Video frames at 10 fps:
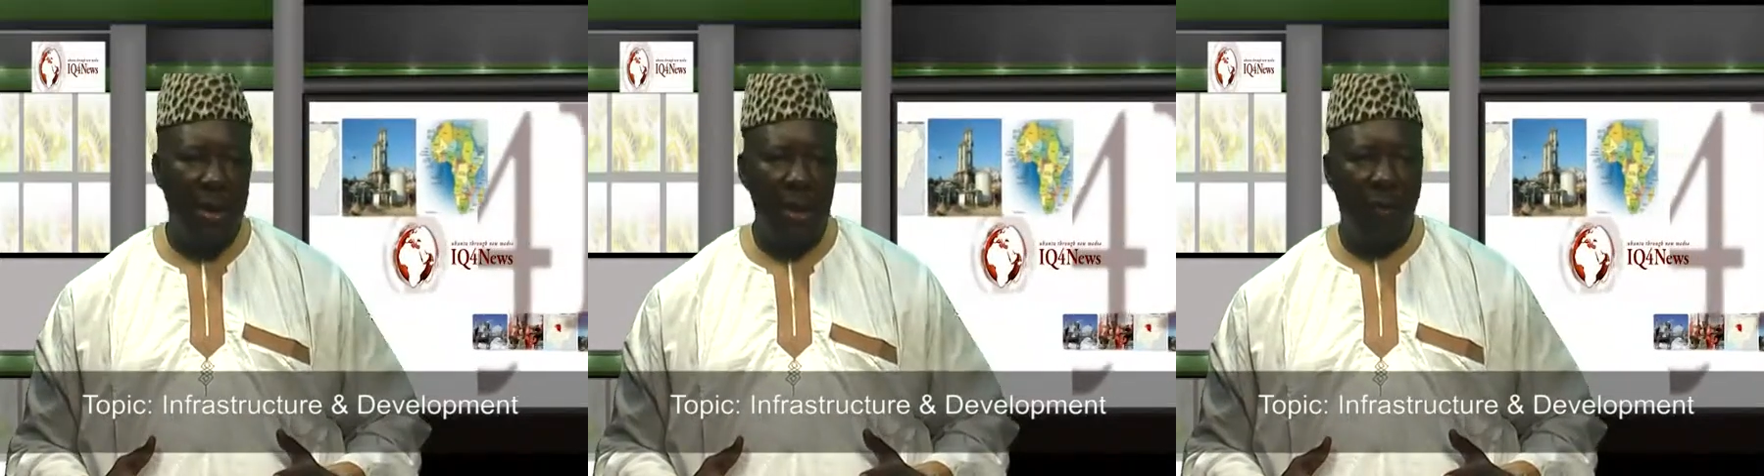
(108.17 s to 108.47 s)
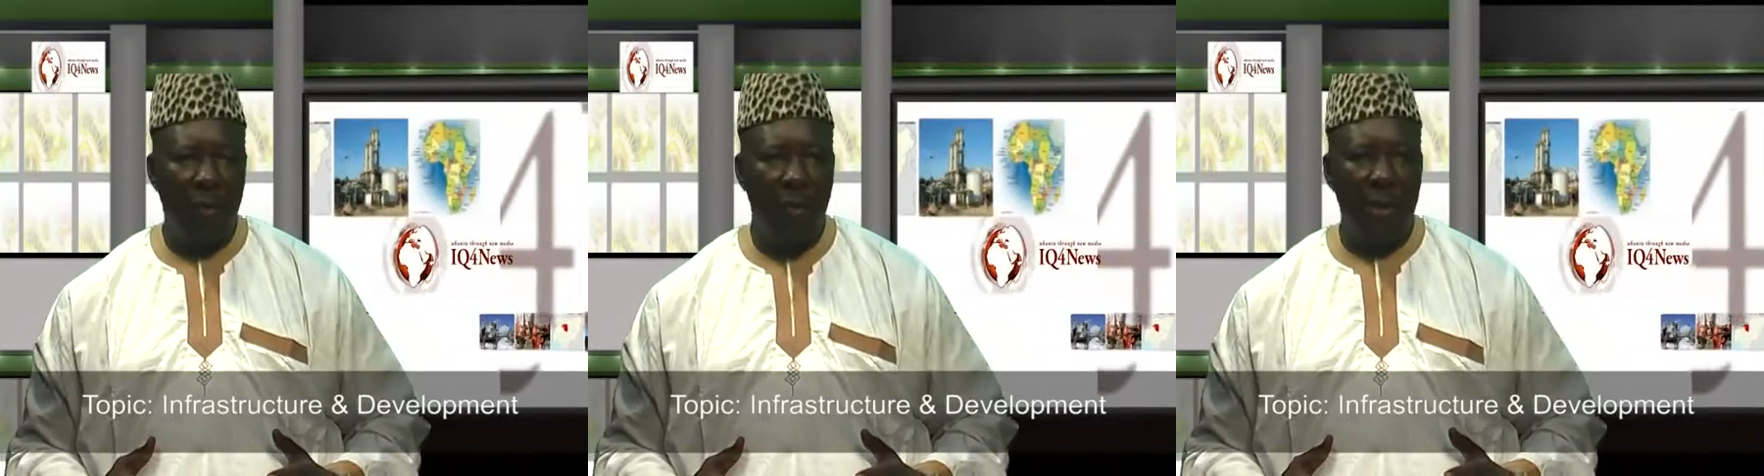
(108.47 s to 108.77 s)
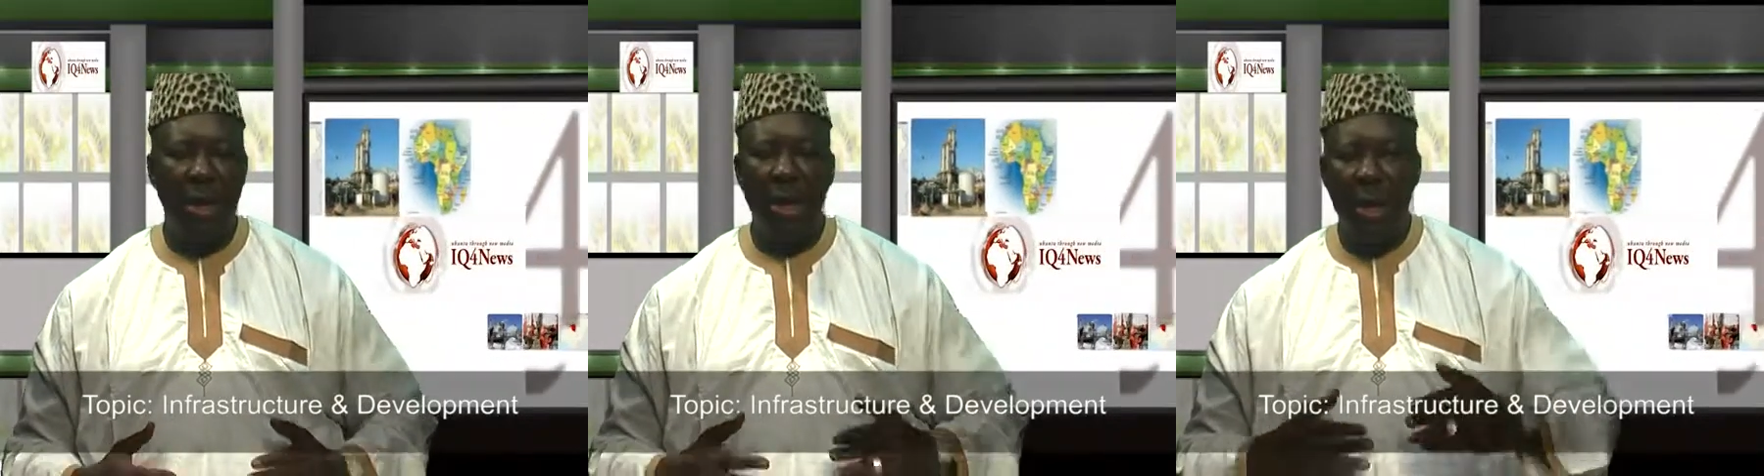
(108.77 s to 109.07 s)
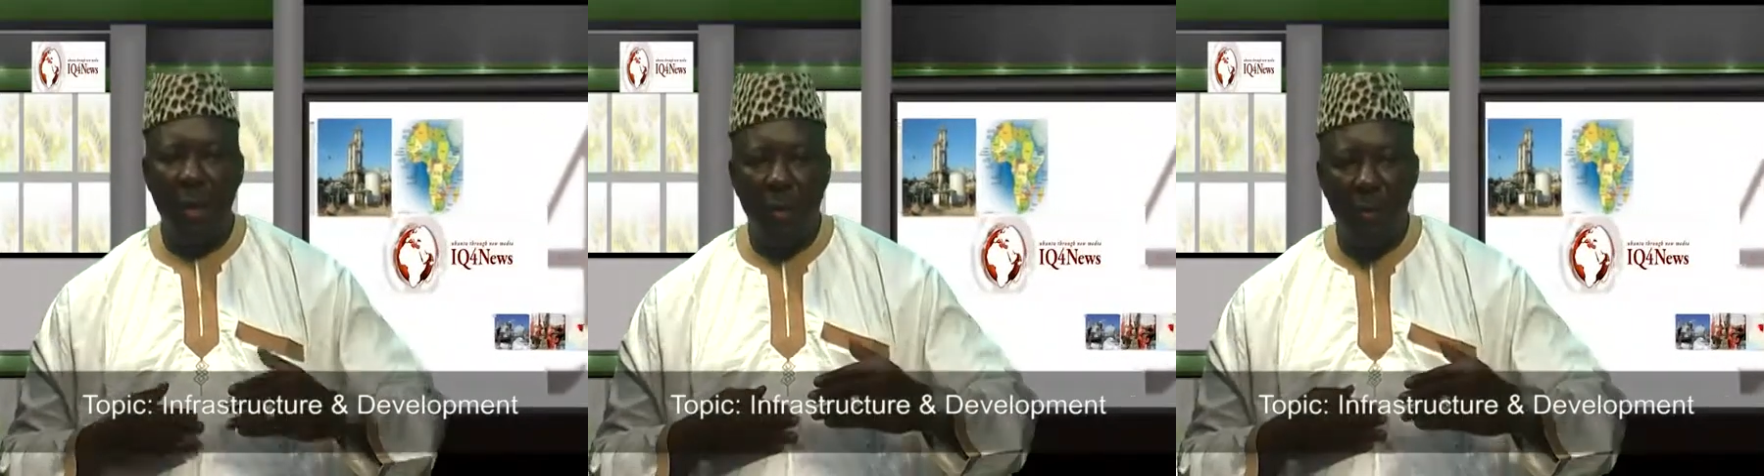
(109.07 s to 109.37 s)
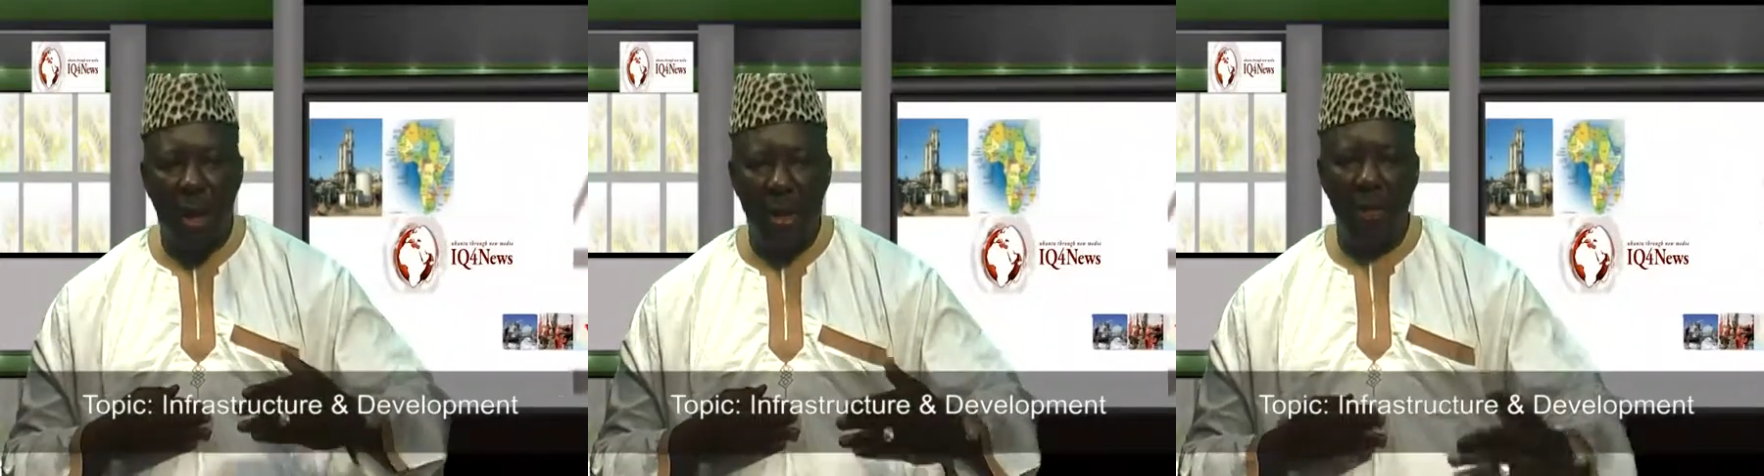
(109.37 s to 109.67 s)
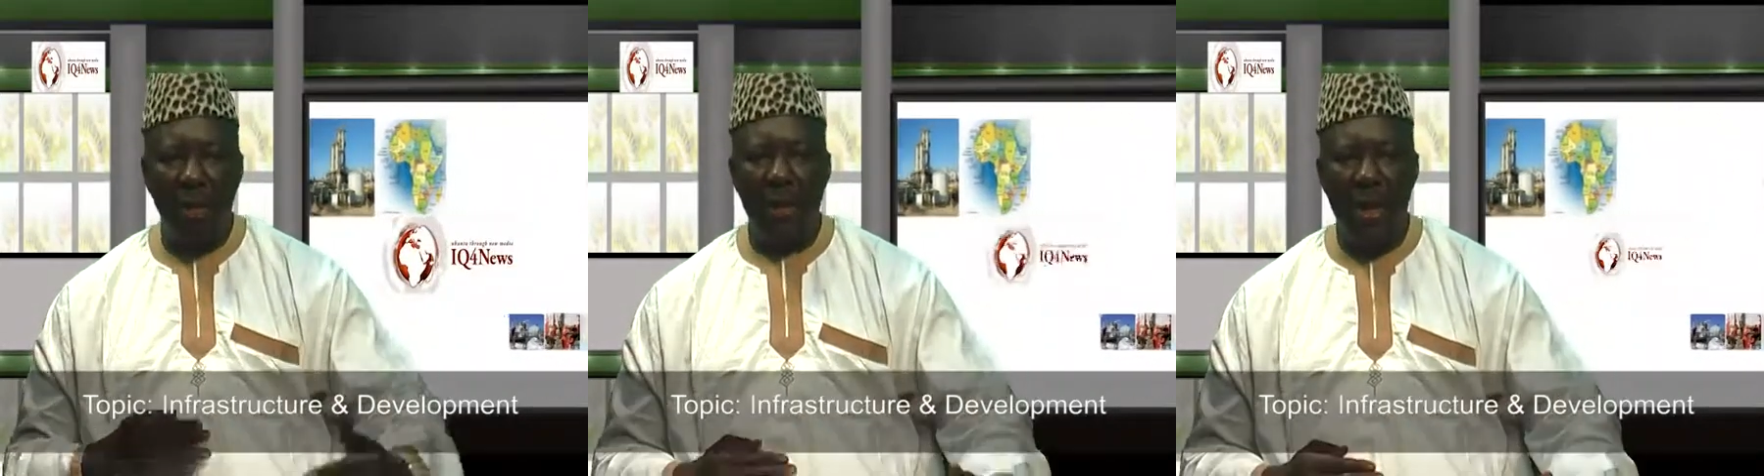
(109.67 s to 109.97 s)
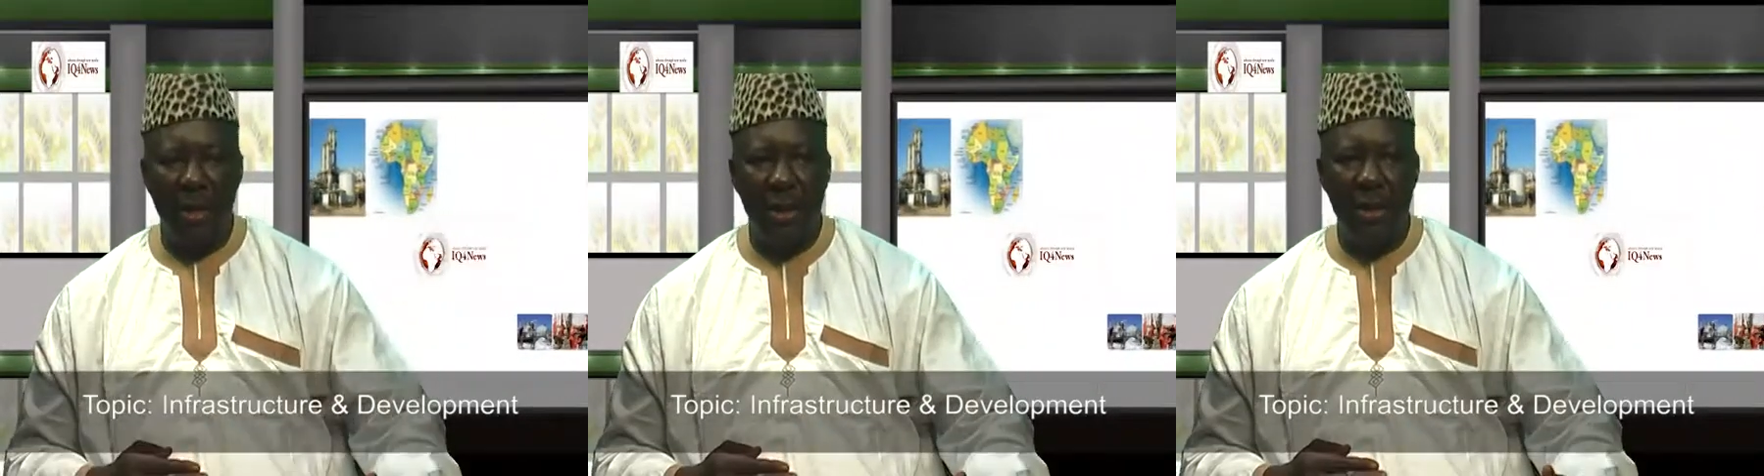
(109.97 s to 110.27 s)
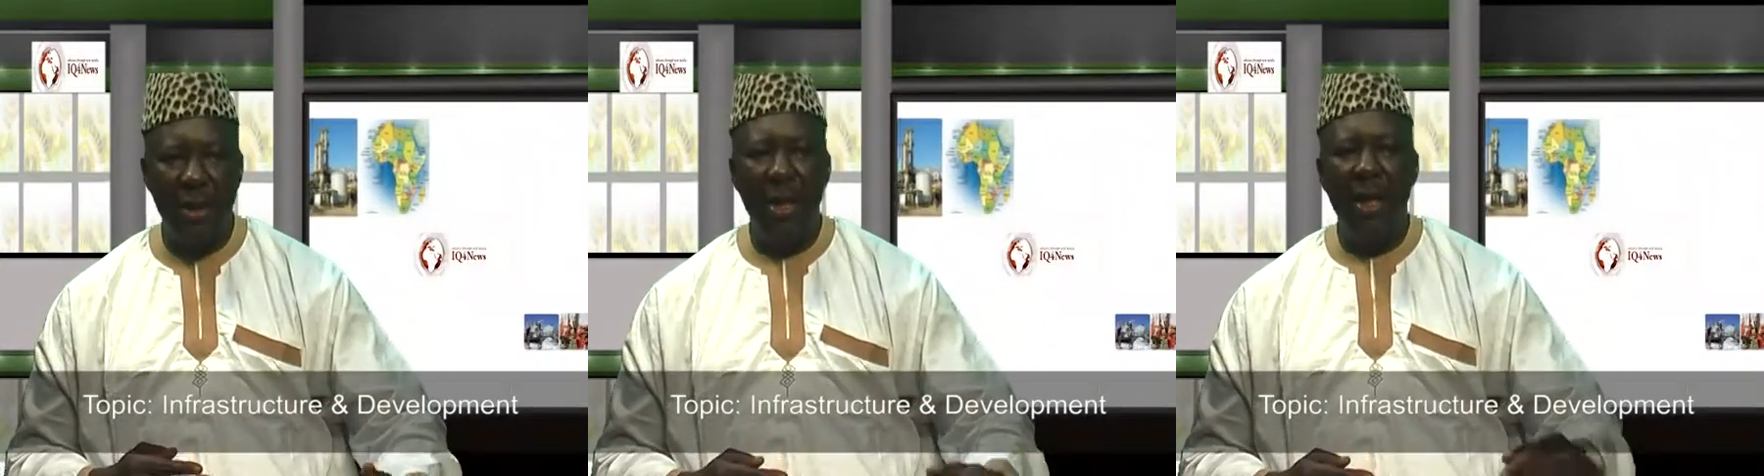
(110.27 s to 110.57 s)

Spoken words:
individuals, while in some cases